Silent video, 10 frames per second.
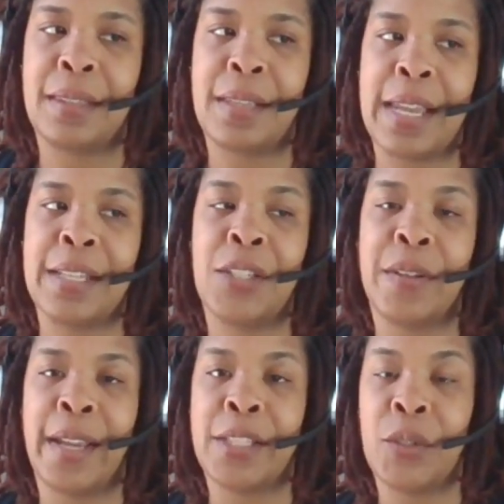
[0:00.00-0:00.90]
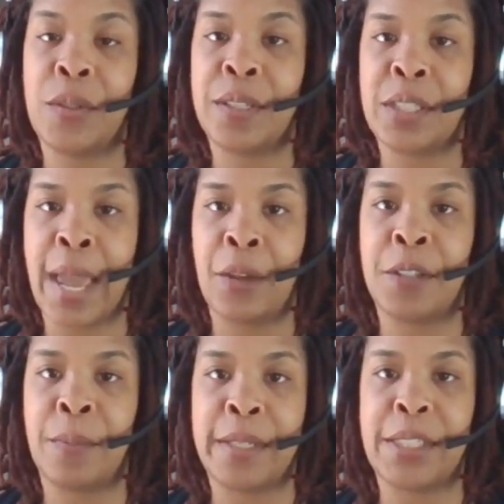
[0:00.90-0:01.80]
entering into the shadow
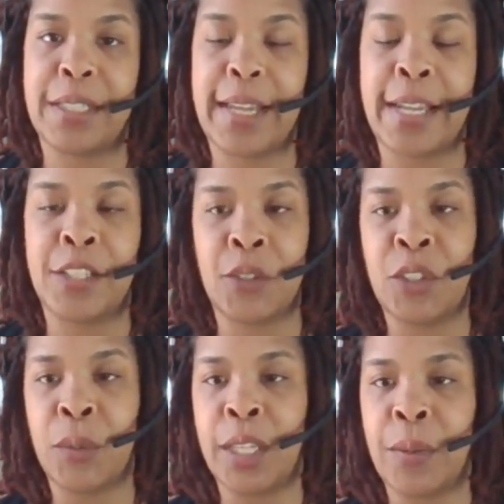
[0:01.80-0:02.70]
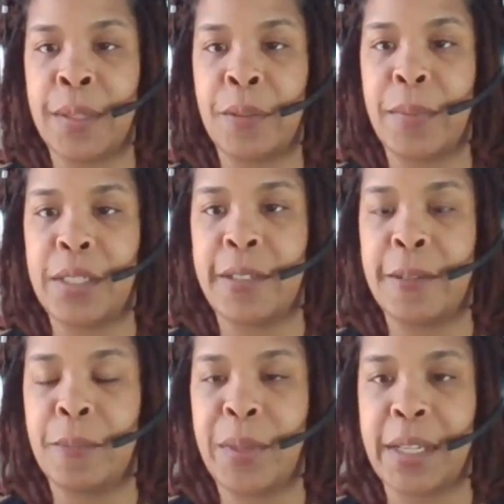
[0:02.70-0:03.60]
dimension takes you to a lower
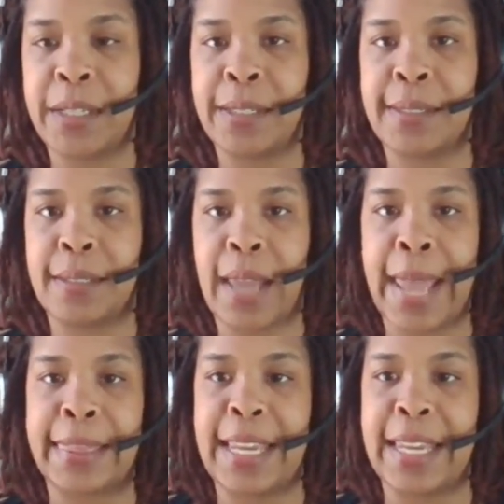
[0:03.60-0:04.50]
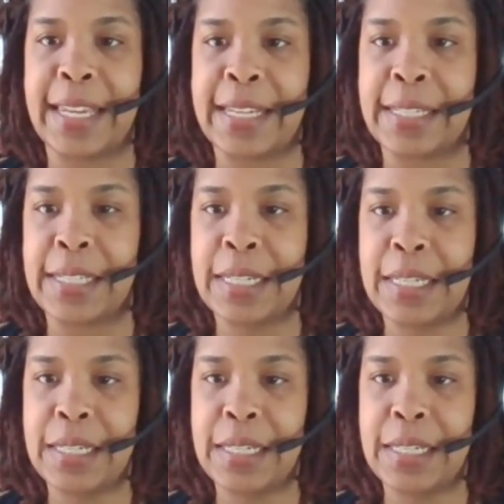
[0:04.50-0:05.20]
dimension because at the end,